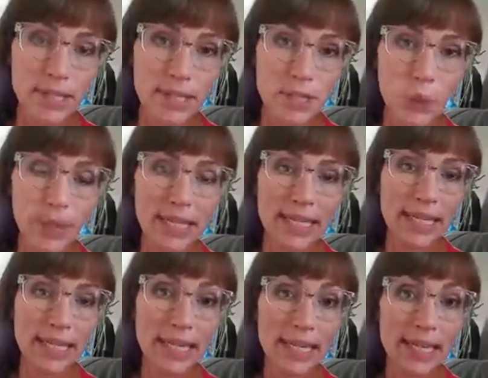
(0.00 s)
So in
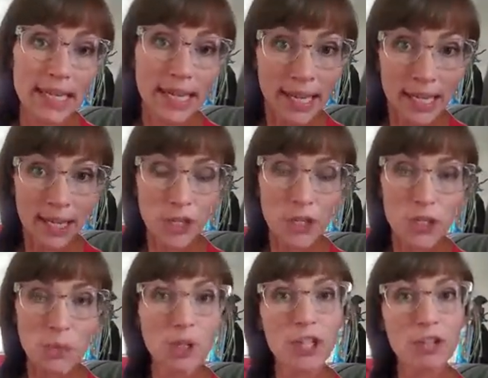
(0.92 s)

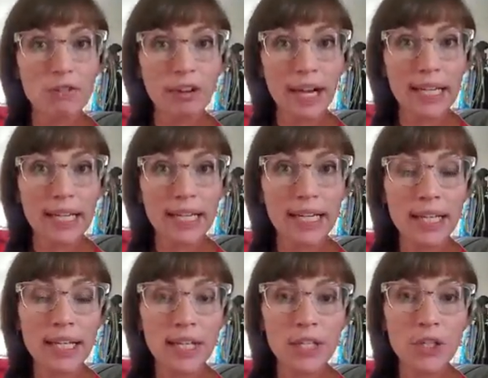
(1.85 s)
English, when you're writing,
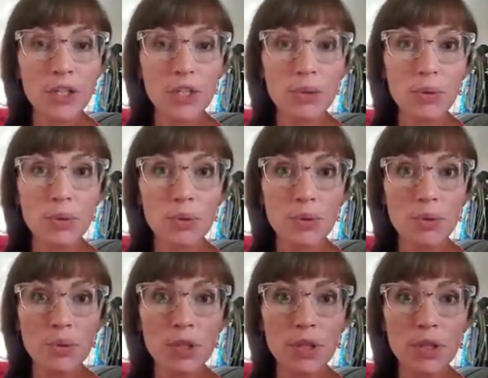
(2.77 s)

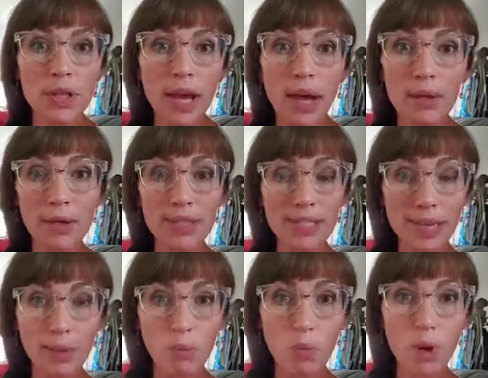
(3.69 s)
how do you
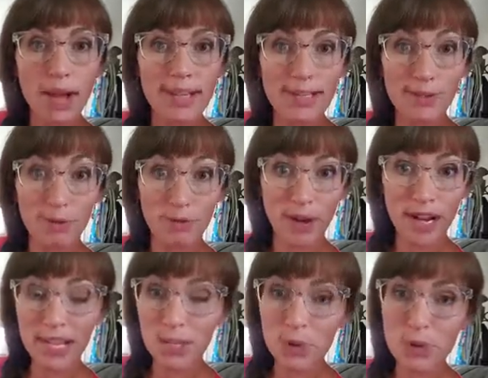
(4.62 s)
decide what to
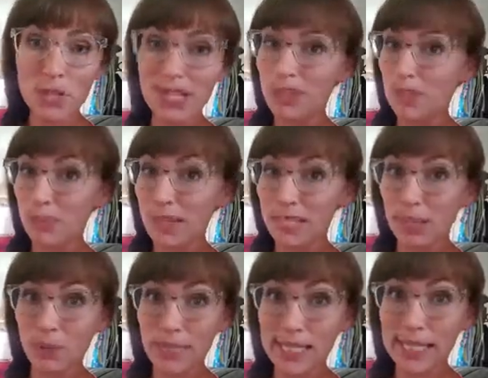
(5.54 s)
write? Usually it's just based
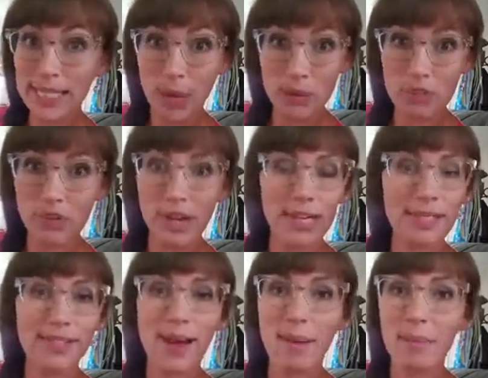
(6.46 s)
on what sounds right.
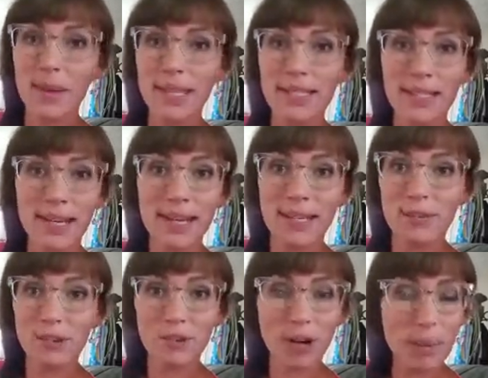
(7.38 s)
It's not based on any
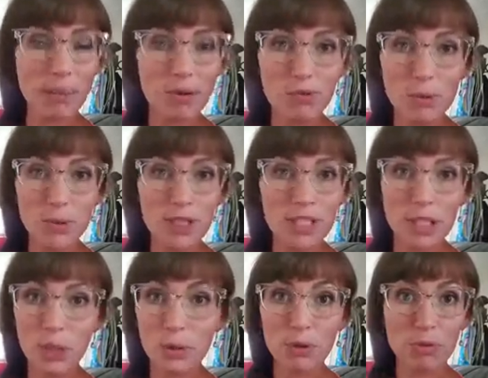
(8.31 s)
grammar rules that
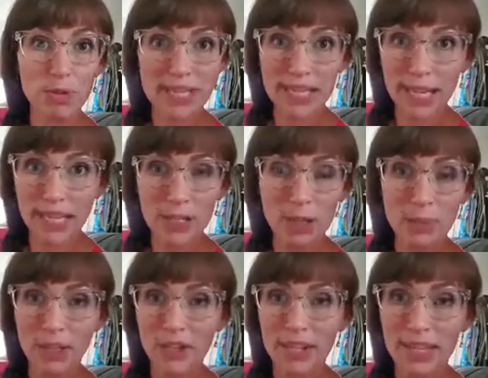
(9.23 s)
you could recite to
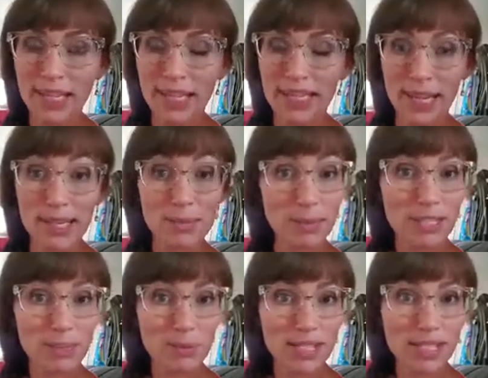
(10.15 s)
me or anything like that. It's
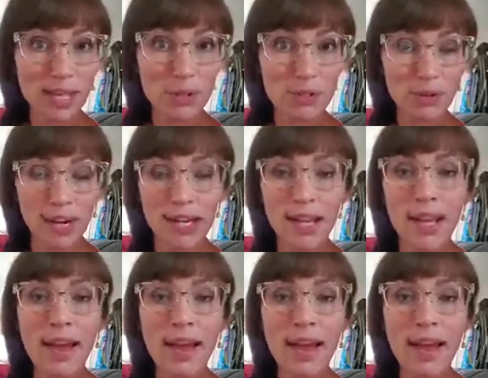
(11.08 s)
based on what sounds right.